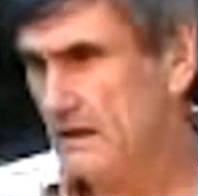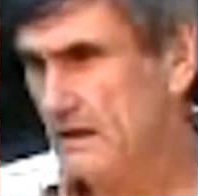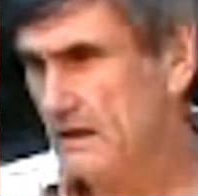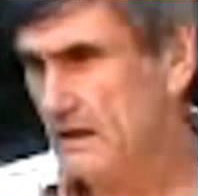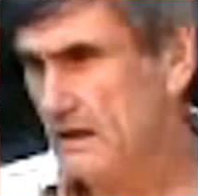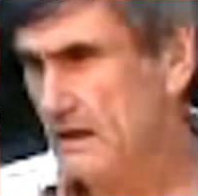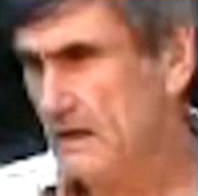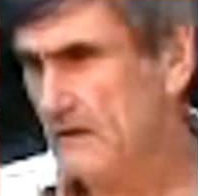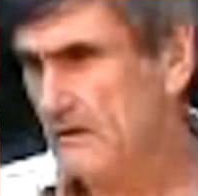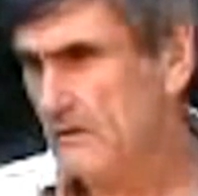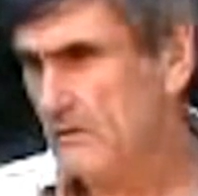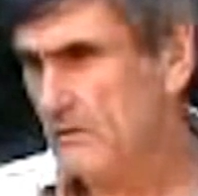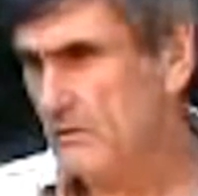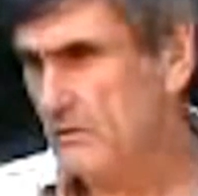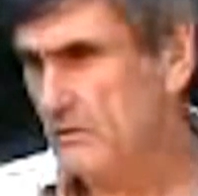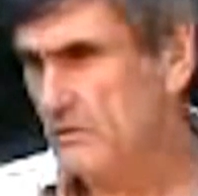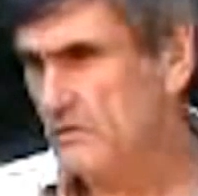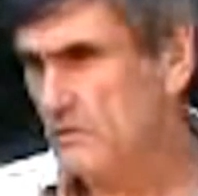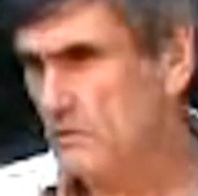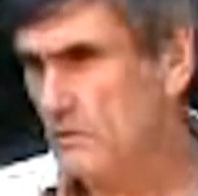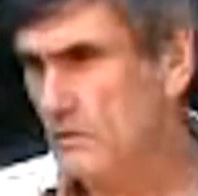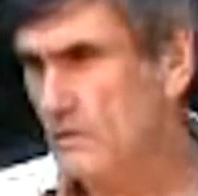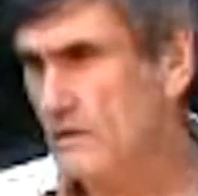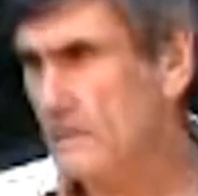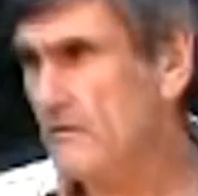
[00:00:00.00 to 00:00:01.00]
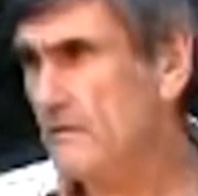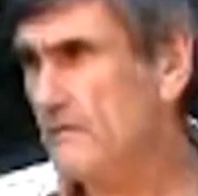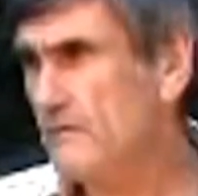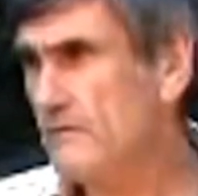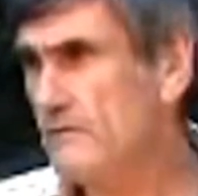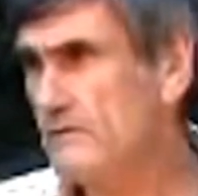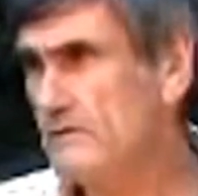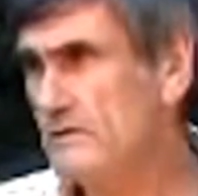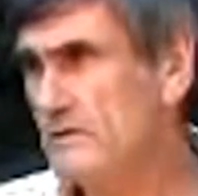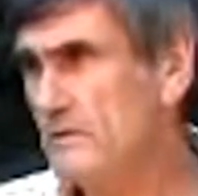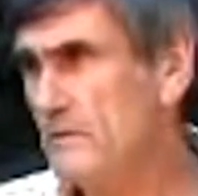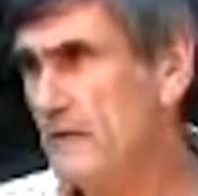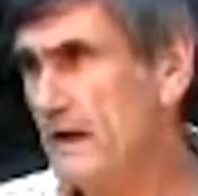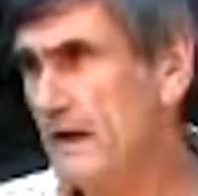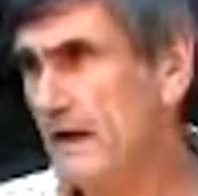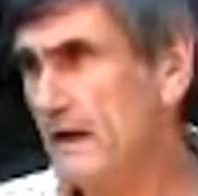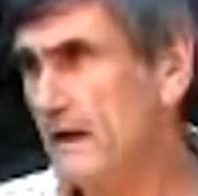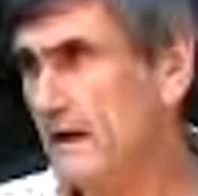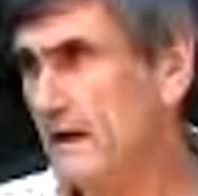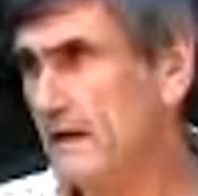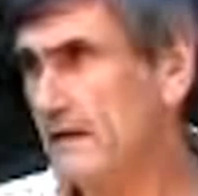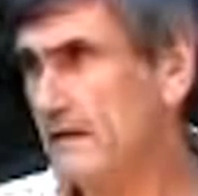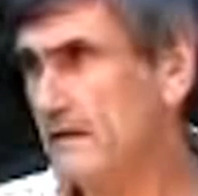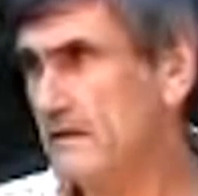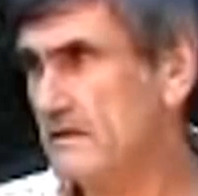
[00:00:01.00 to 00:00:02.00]
he had the most wonderful
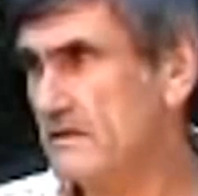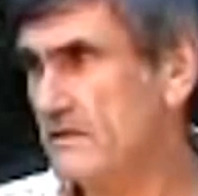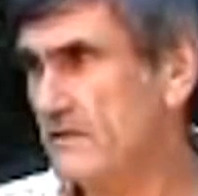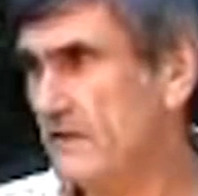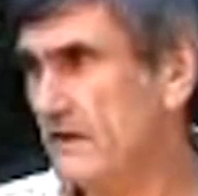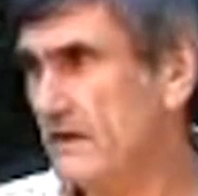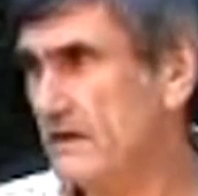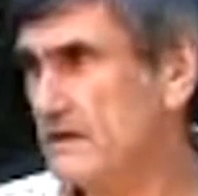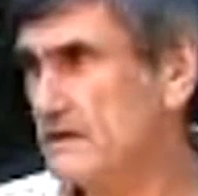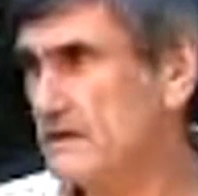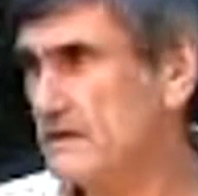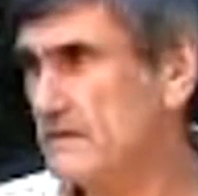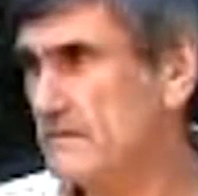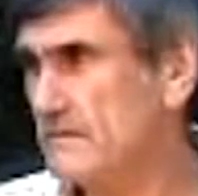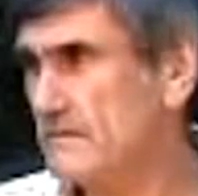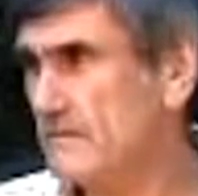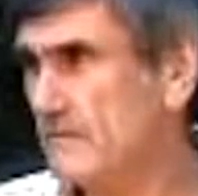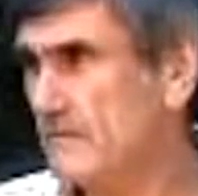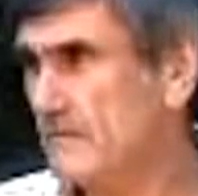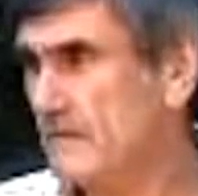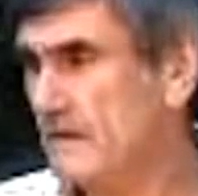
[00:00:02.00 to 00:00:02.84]
smile on his face.